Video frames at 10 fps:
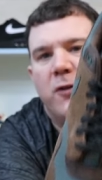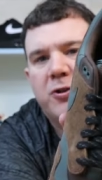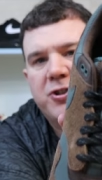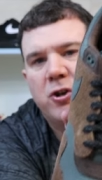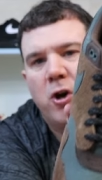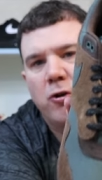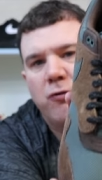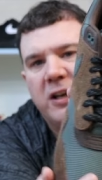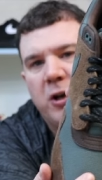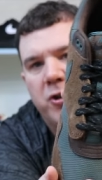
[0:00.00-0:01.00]
you've also got
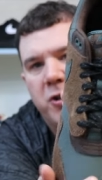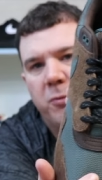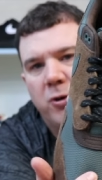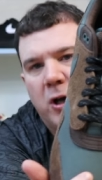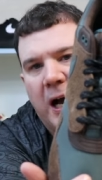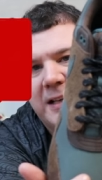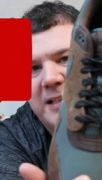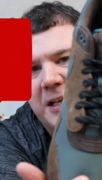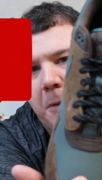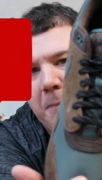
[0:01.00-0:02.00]
green on your mudguard.
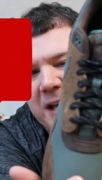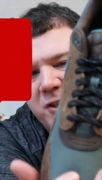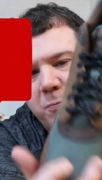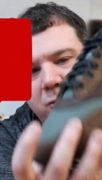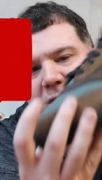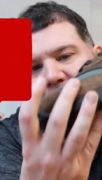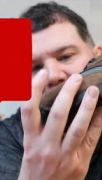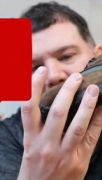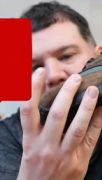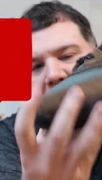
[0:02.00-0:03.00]
It's like a mesh
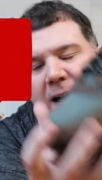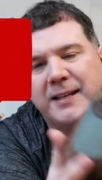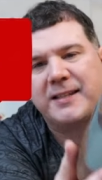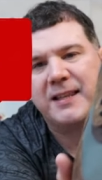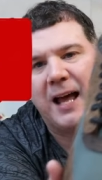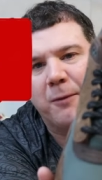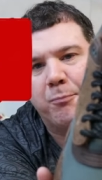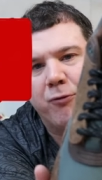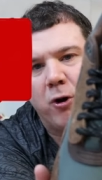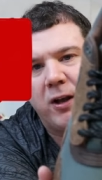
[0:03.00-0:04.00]
mudguard, and it's in
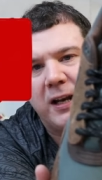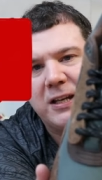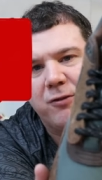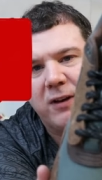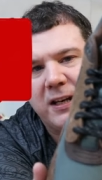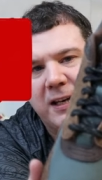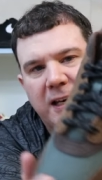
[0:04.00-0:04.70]
that broccoli green